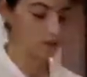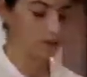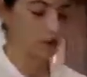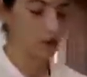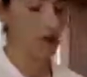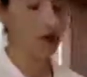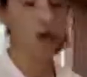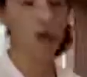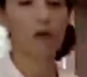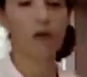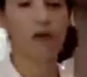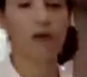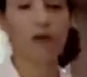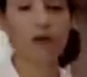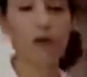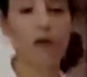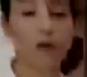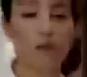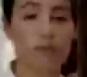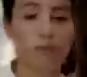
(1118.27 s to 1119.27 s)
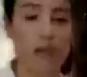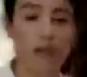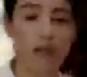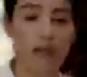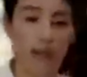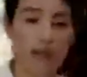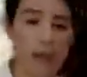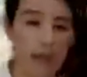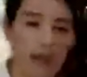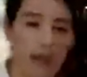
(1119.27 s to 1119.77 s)
You can also use
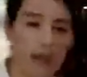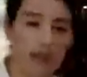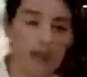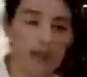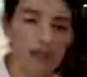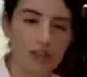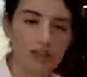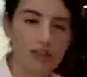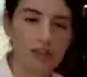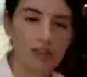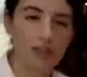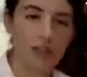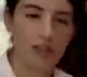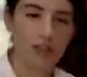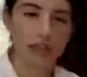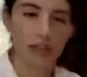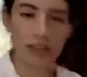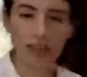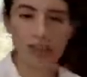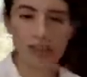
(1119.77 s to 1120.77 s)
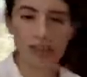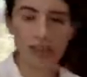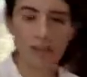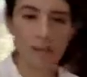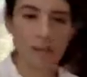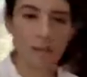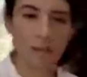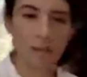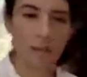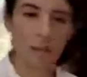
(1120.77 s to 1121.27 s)
passata, which is like a type
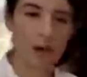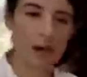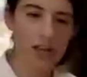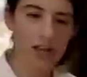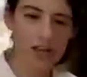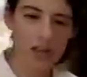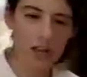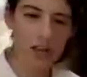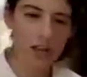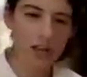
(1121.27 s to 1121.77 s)
of crushed